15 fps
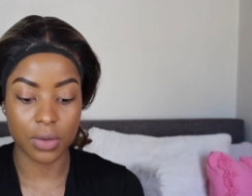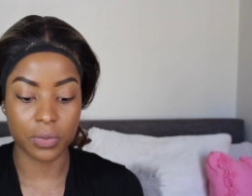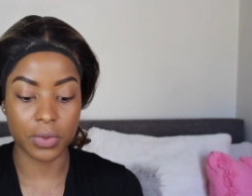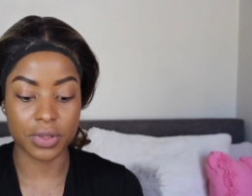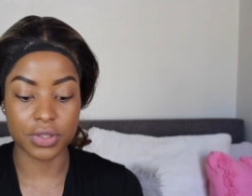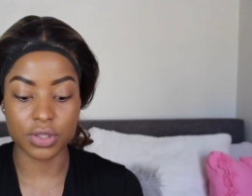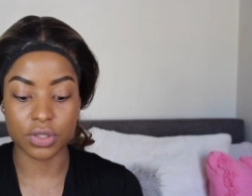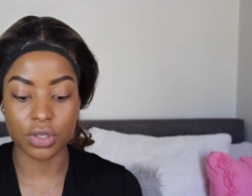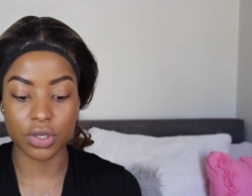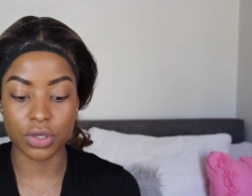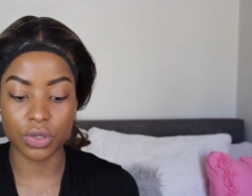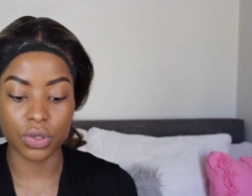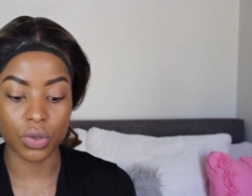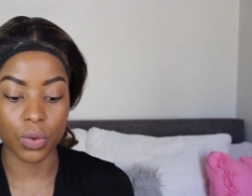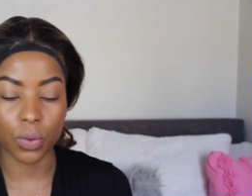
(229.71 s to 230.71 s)
with
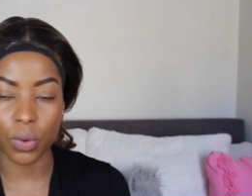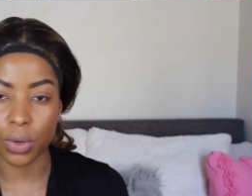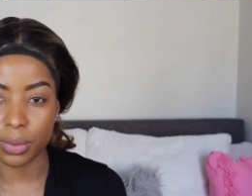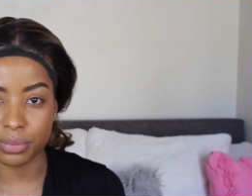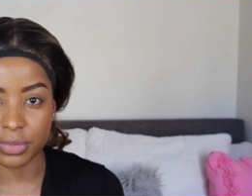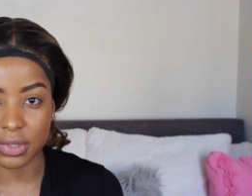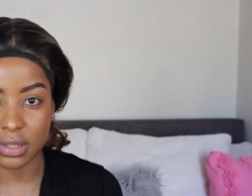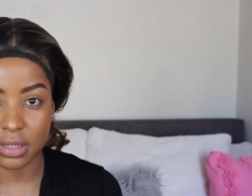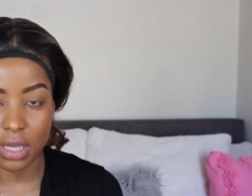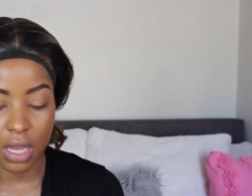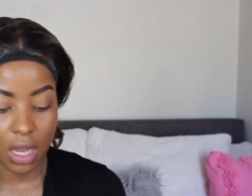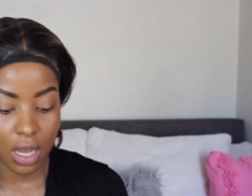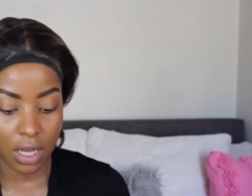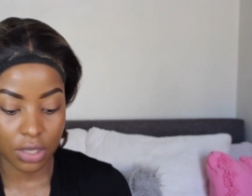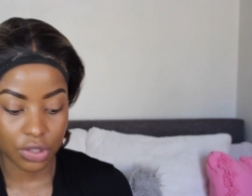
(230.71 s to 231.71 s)
certain norms
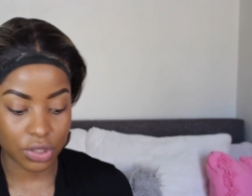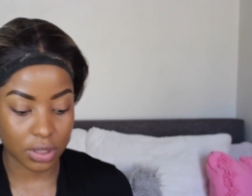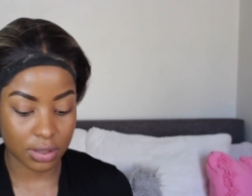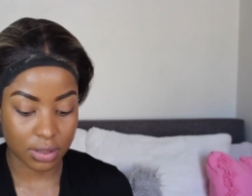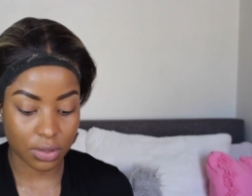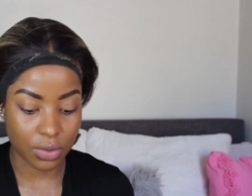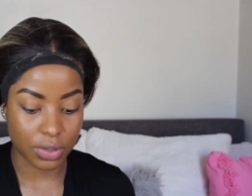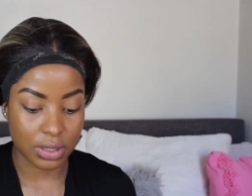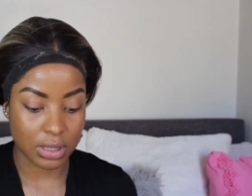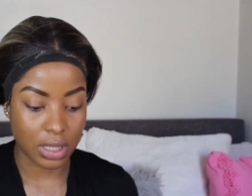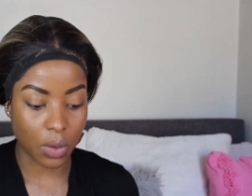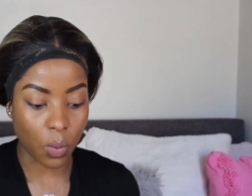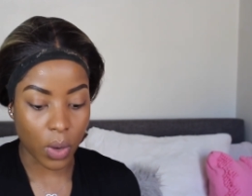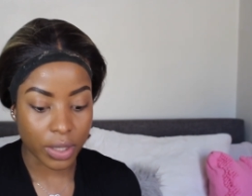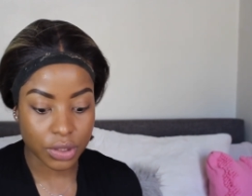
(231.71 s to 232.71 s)
just because
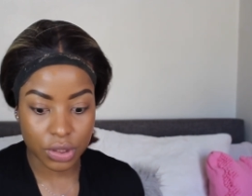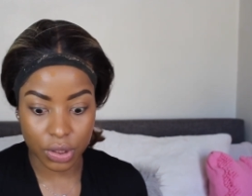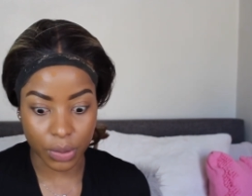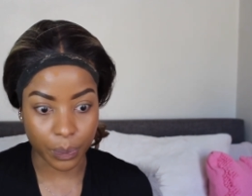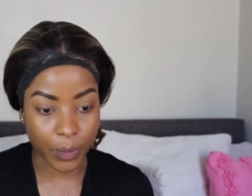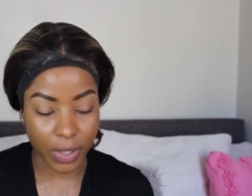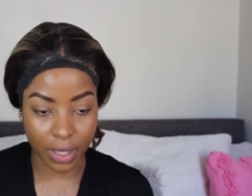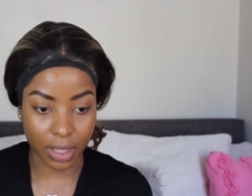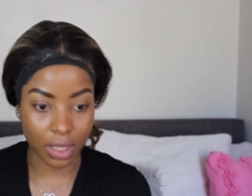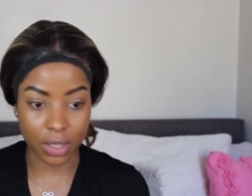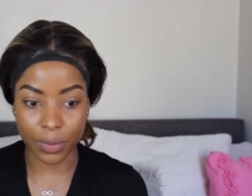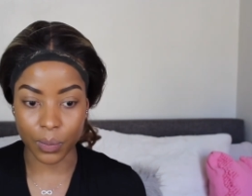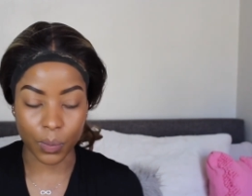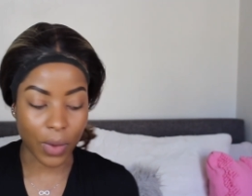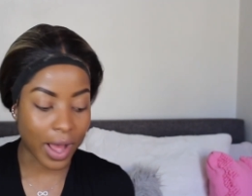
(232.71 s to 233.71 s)
they want you to be a
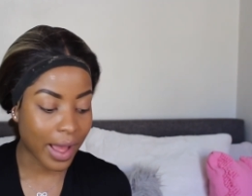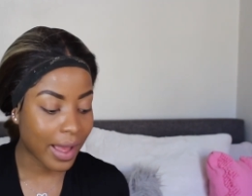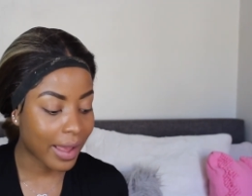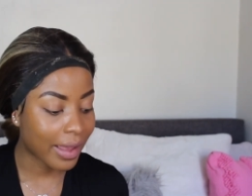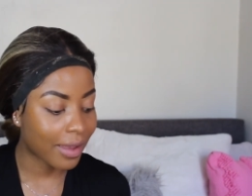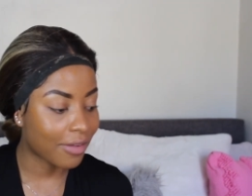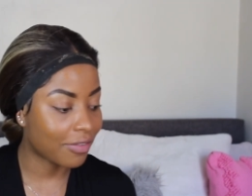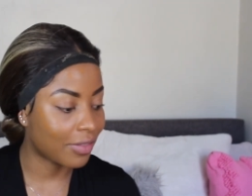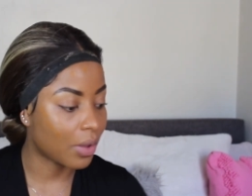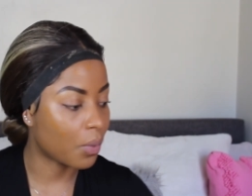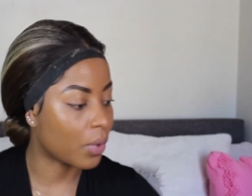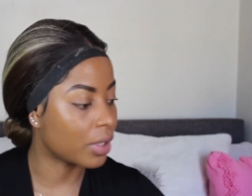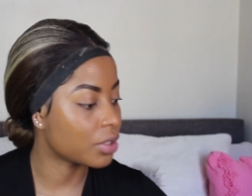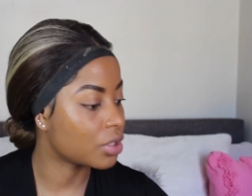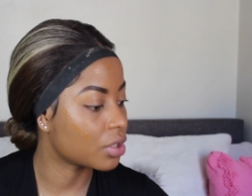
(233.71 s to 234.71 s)
good wife they
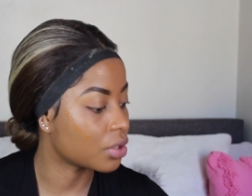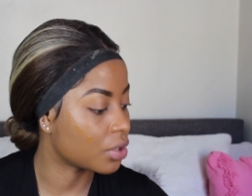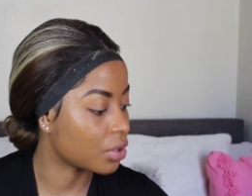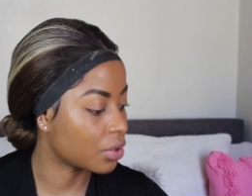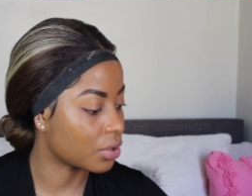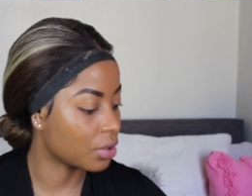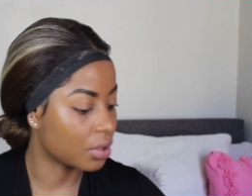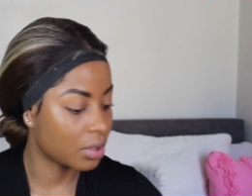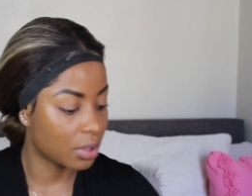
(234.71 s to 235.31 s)
want you to